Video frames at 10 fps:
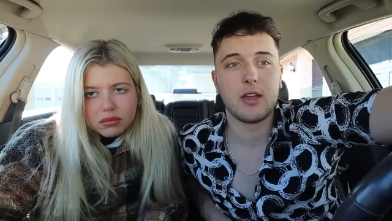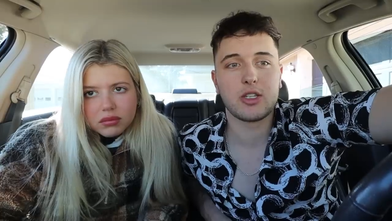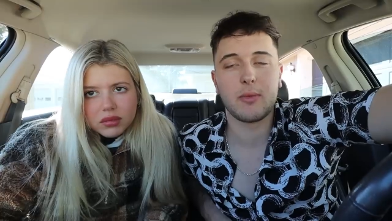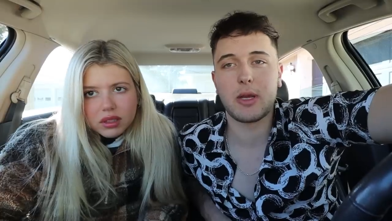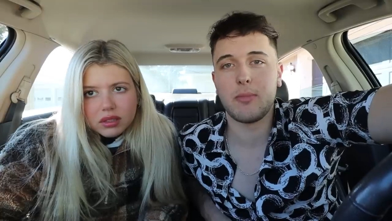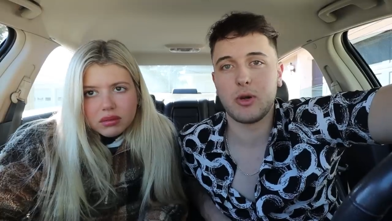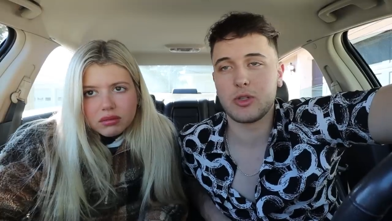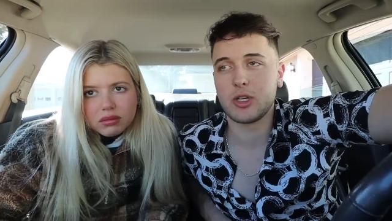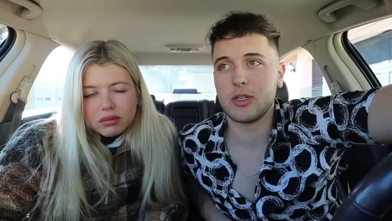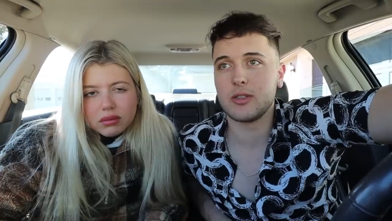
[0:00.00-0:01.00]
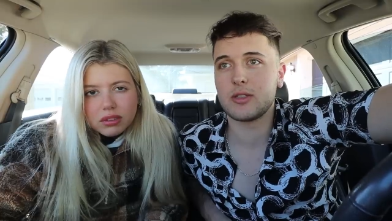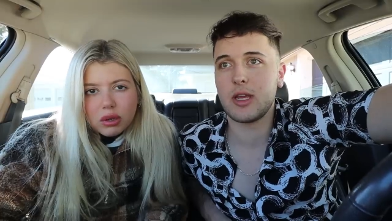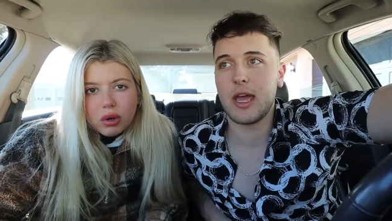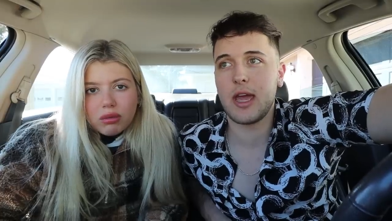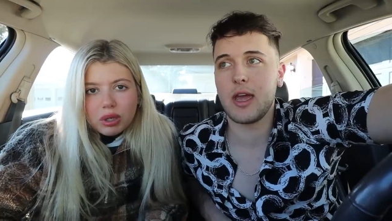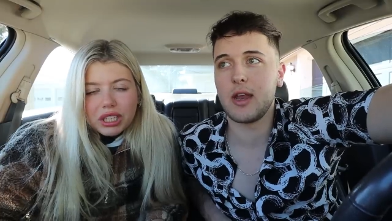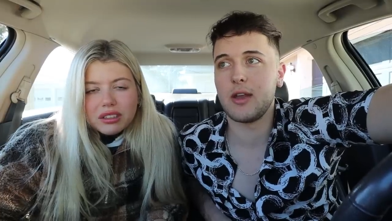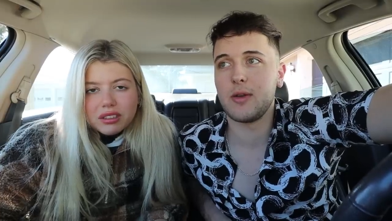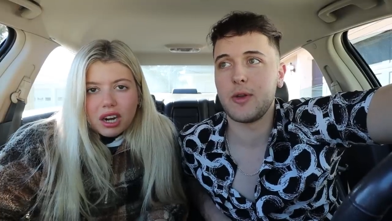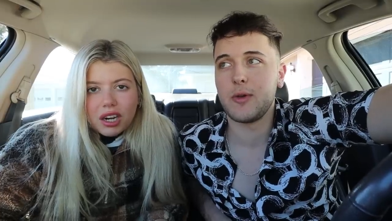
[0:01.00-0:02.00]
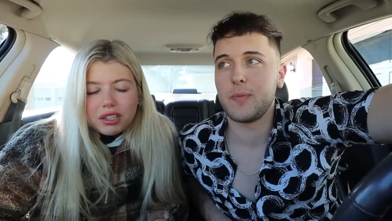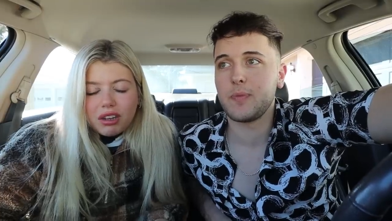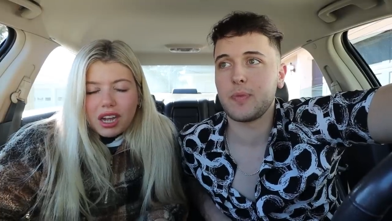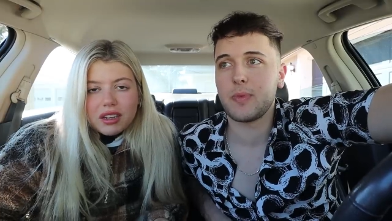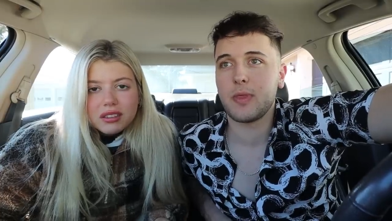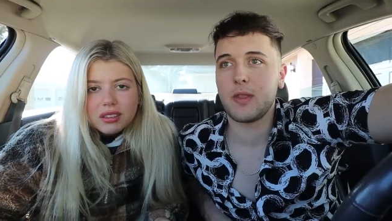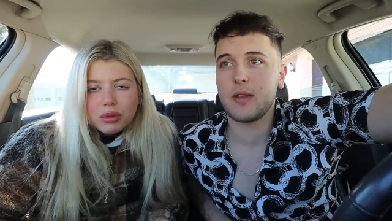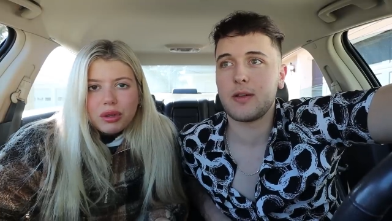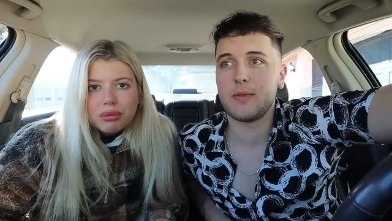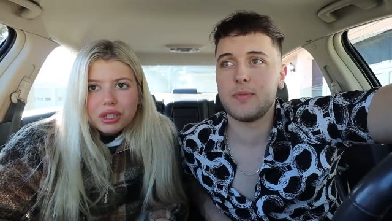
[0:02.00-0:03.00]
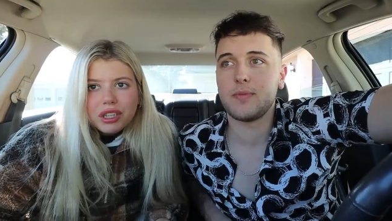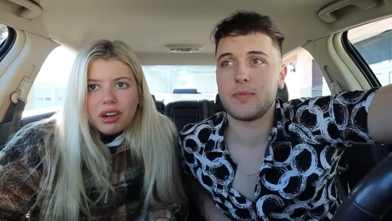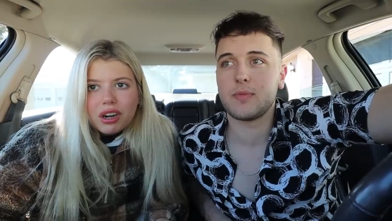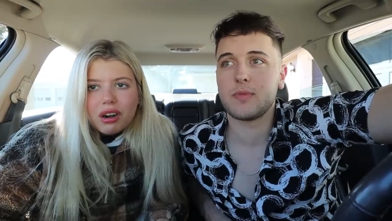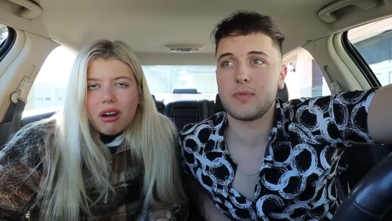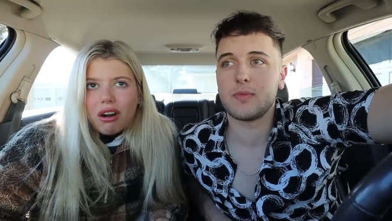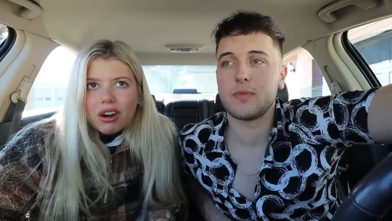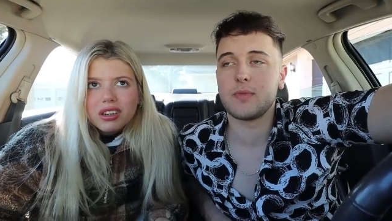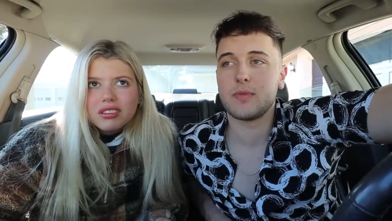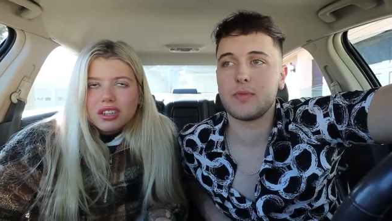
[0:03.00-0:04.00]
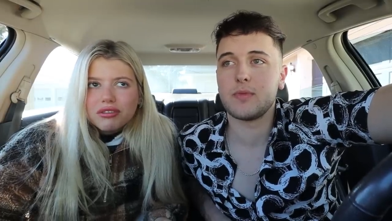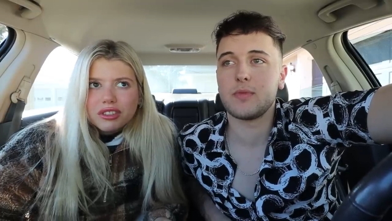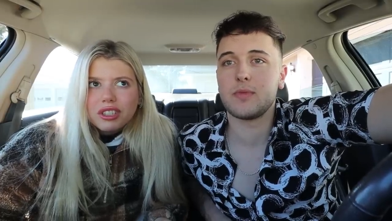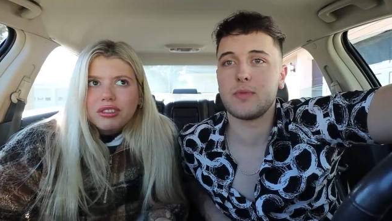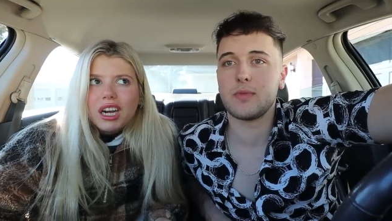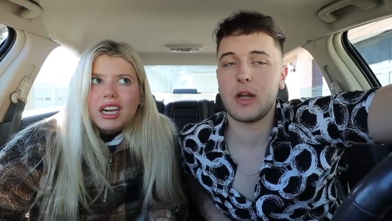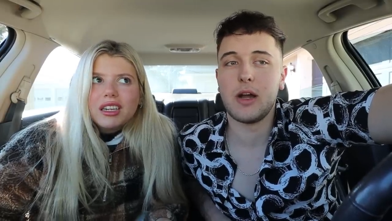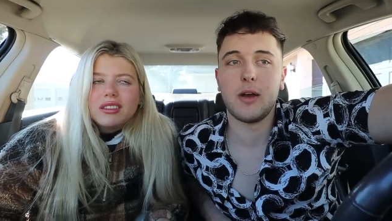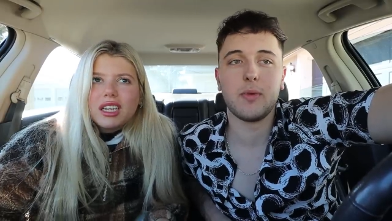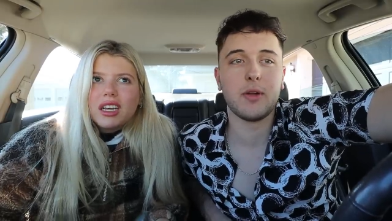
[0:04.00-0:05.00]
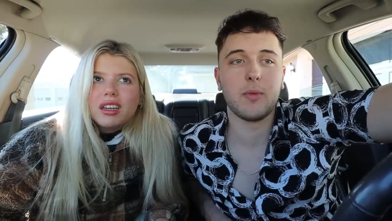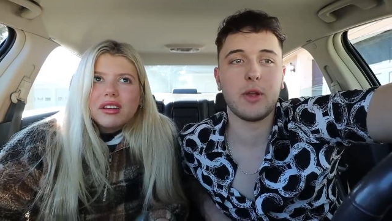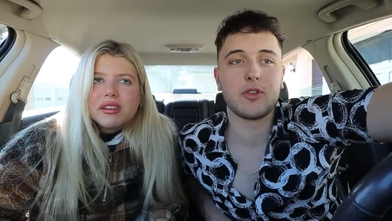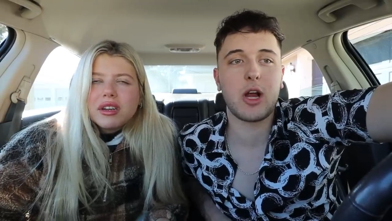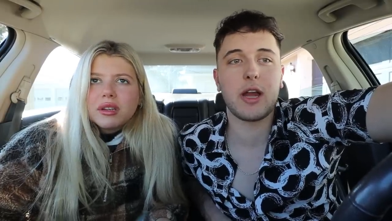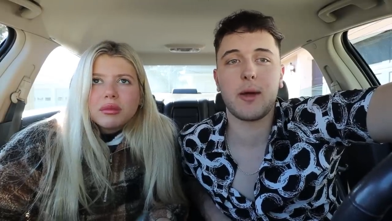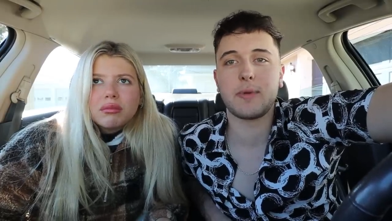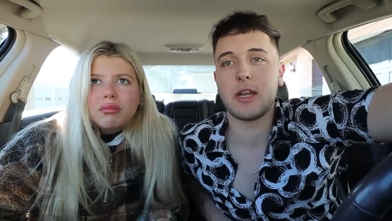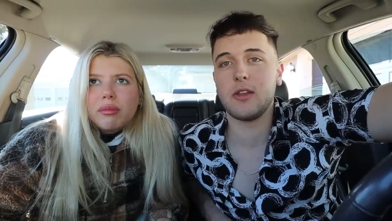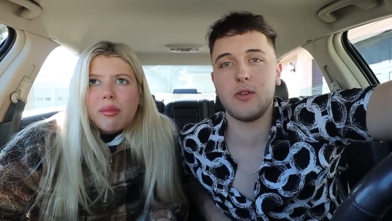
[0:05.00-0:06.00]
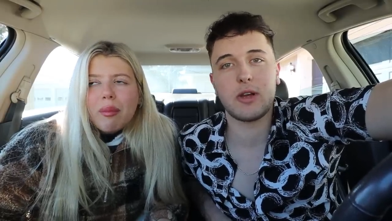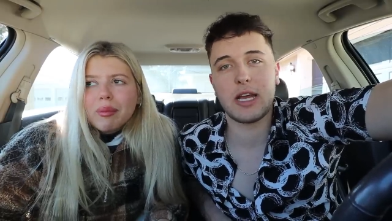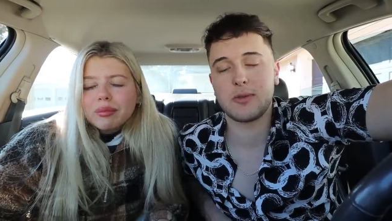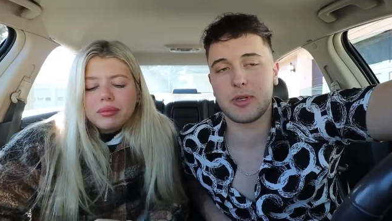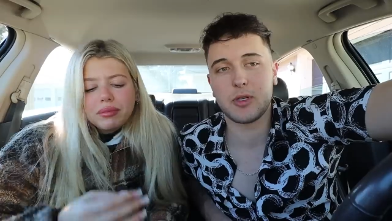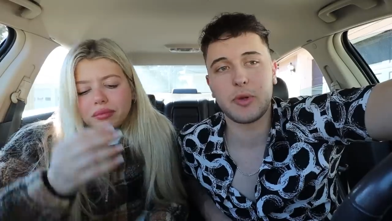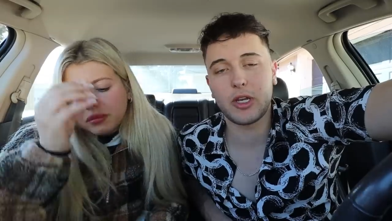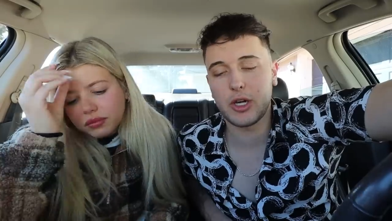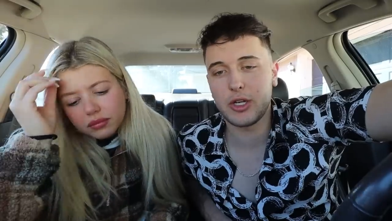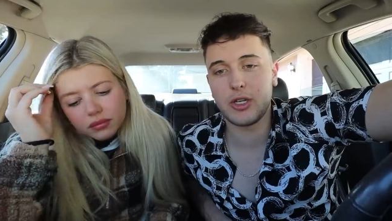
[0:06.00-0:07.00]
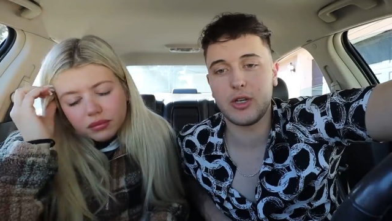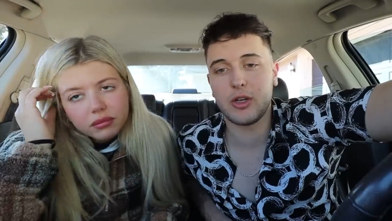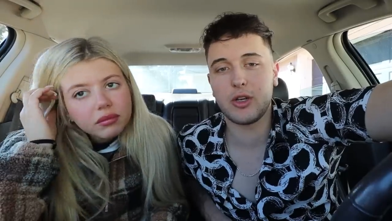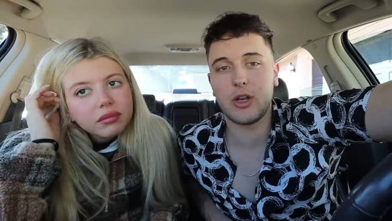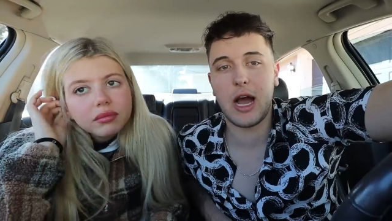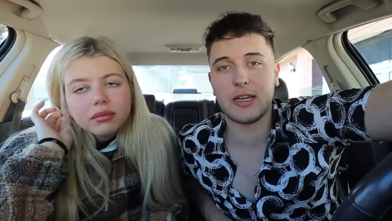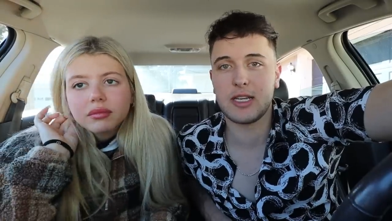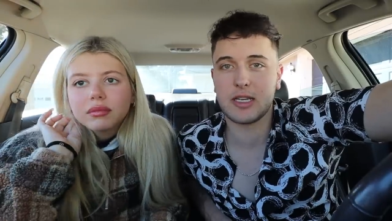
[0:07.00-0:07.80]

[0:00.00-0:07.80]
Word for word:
Speaker 1: so many emotions. So we're really
Speaker 2: sorry, you guys. We really are. Our hearts are for you guys. Uh, we, we
Speaker 1: tried updating you guys as much as we could on